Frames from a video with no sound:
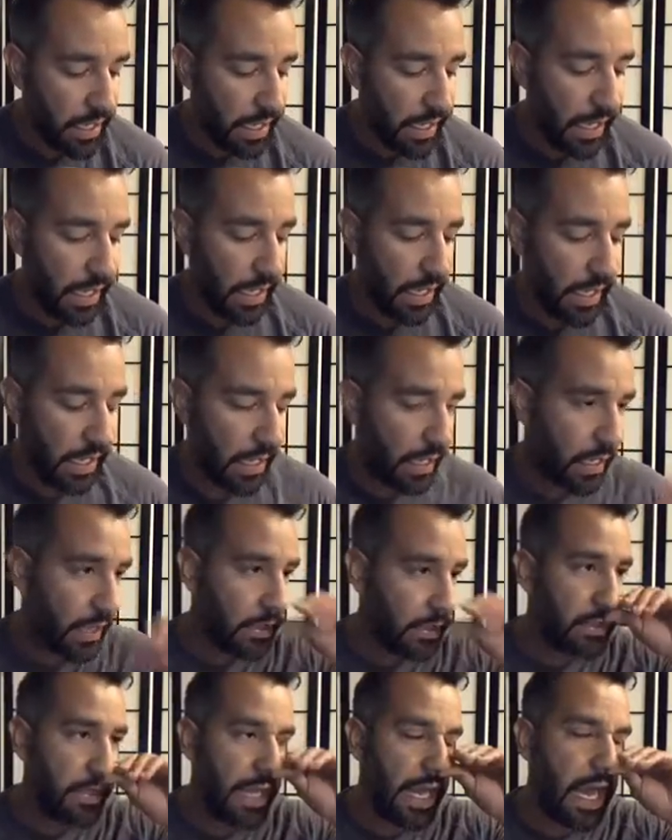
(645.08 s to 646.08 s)

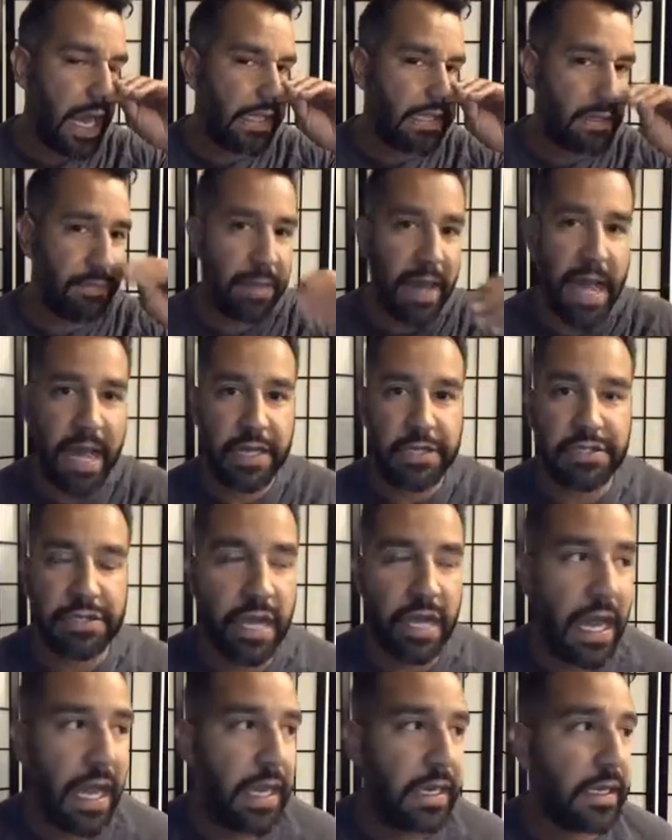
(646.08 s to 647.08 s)
and they had to
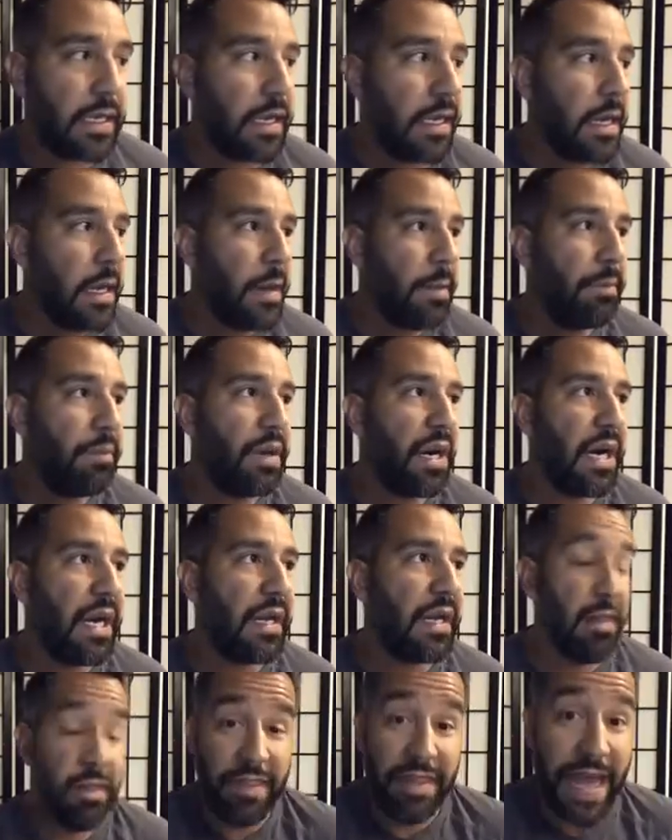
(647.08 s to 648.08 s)
backtrack,
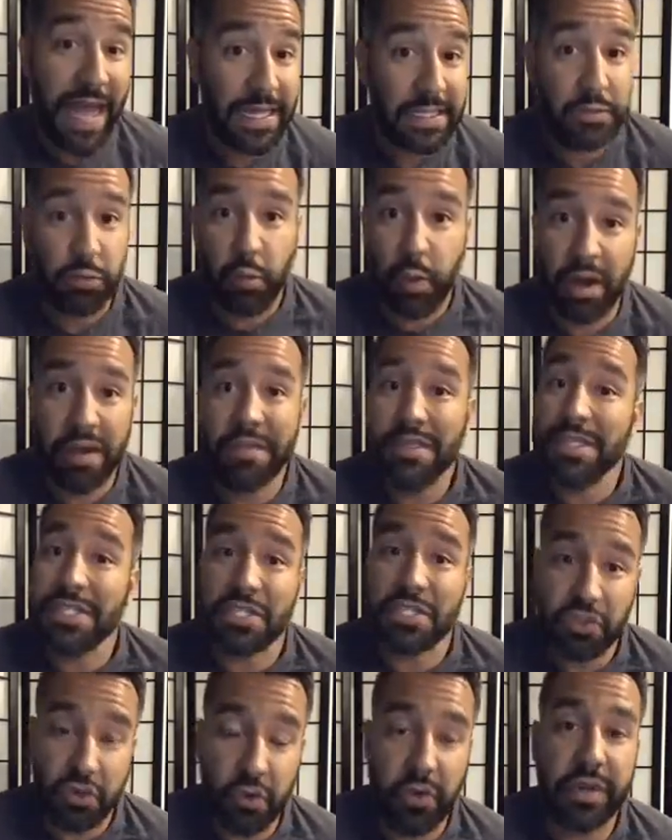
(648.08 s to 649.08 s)
but that's where this
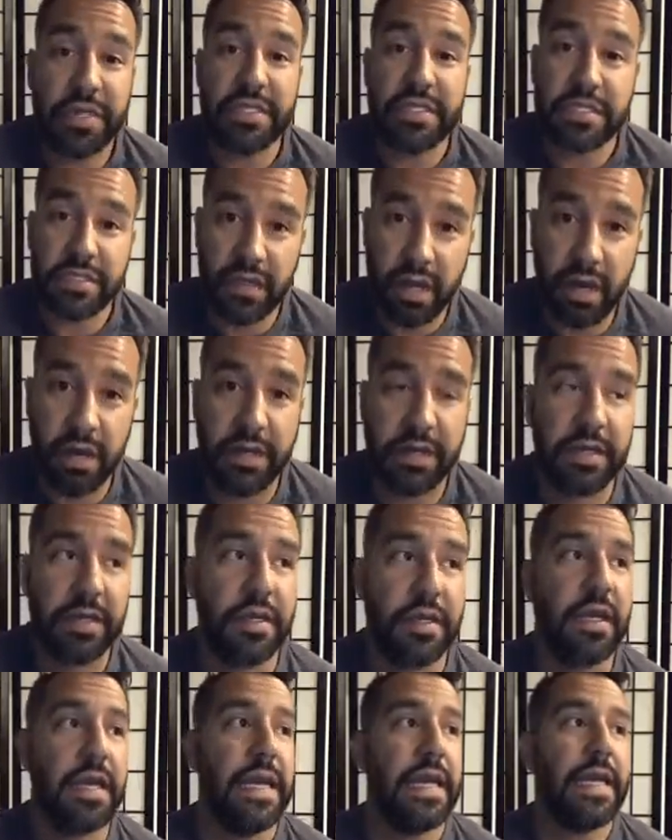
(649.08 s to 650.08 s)
story
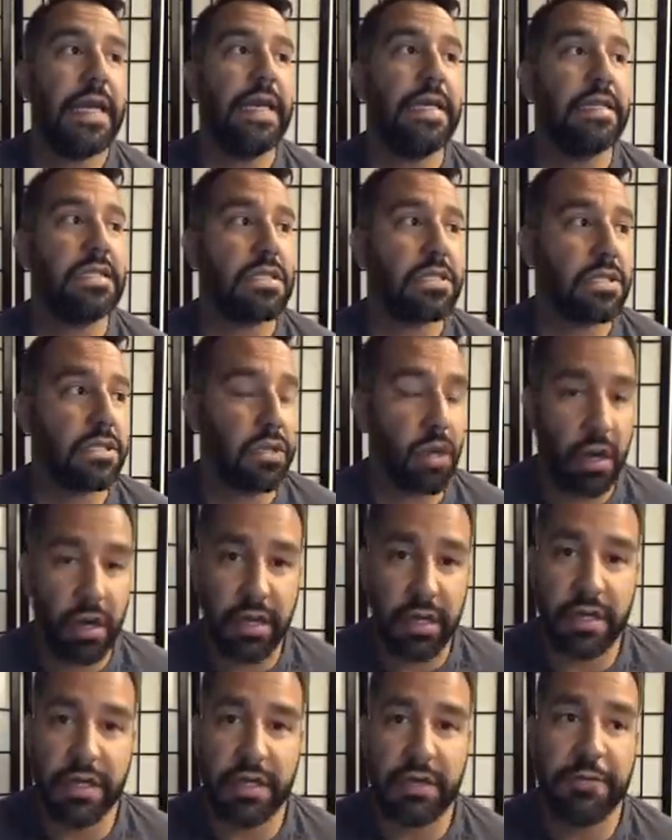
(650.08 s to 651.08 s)
started. It
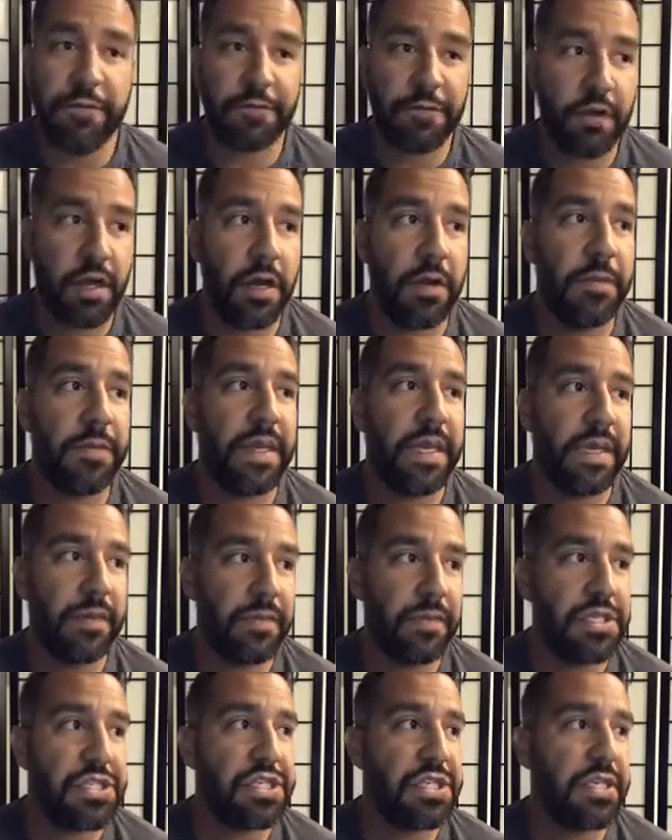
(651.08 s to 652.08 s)
started from
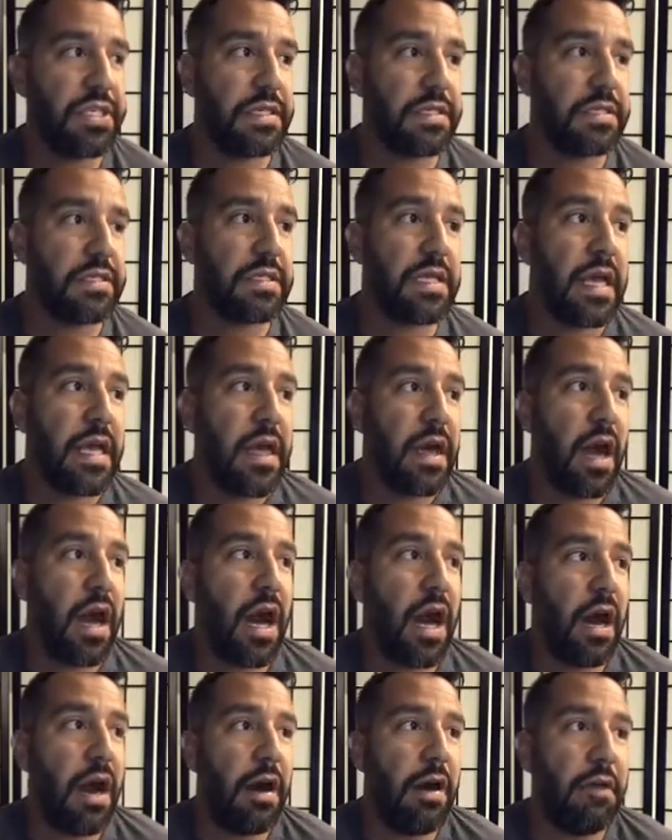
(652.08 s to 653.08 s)
images
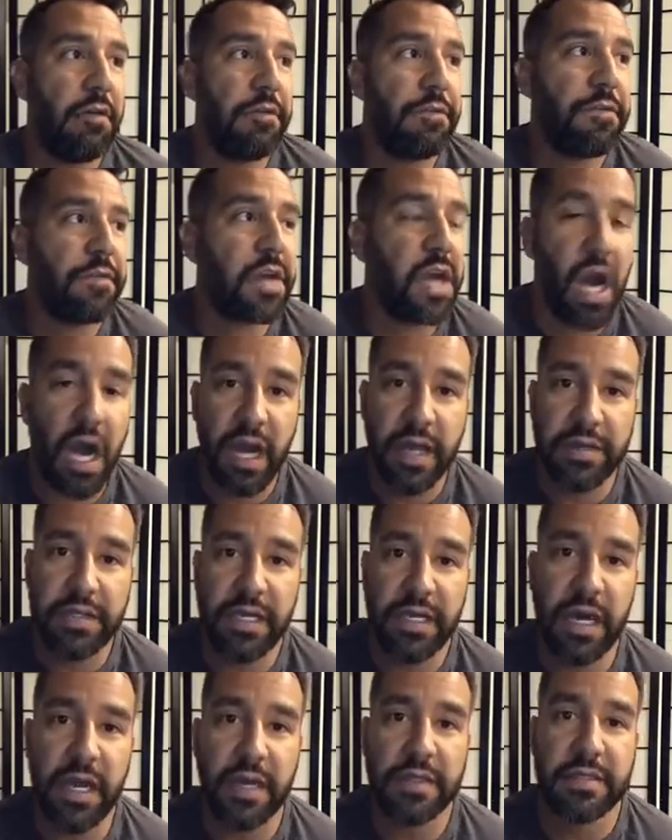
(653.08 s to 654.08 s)
of
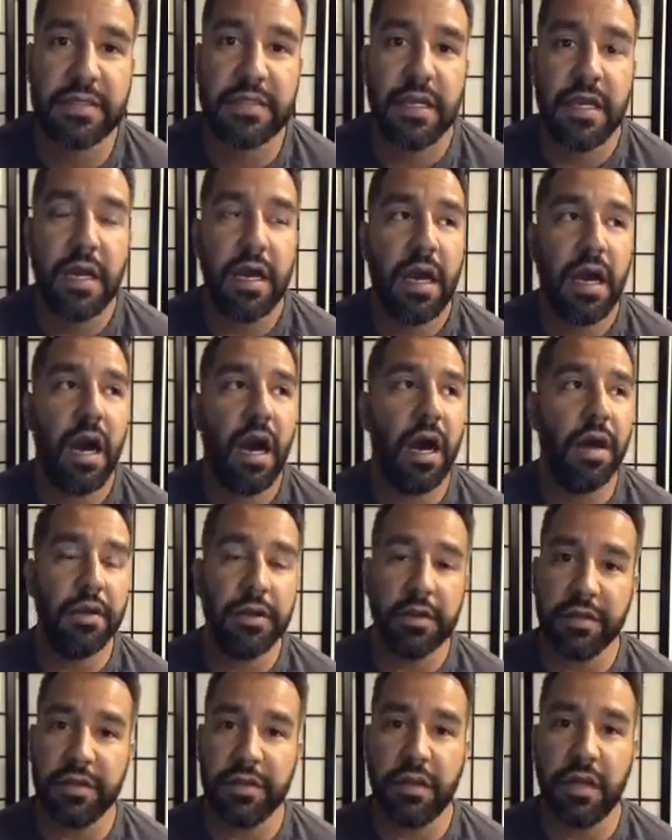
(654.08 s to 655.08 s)
conduct
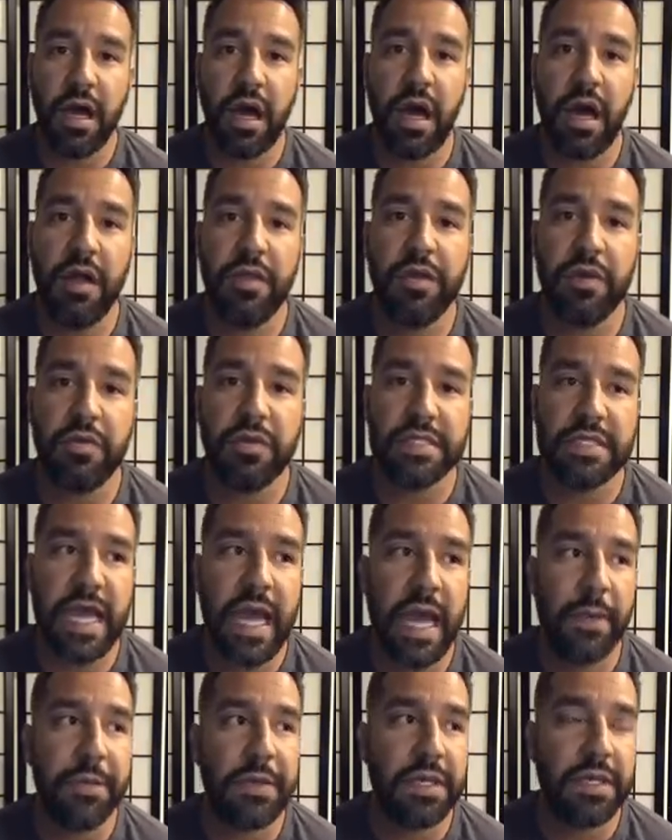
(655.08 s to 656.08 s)
under the law that was
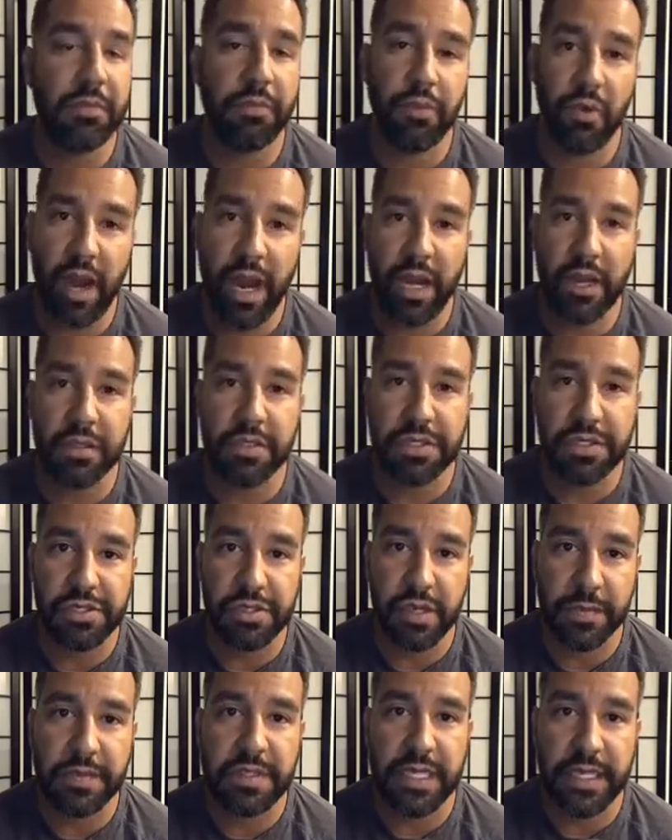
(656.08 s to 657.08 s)
happening prior to
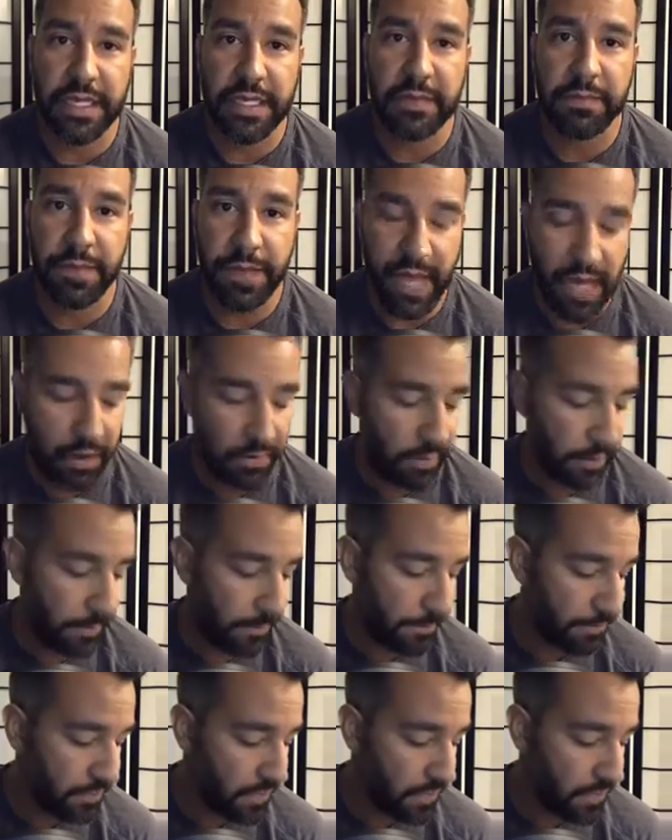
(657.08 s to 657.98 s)
Trump taking power.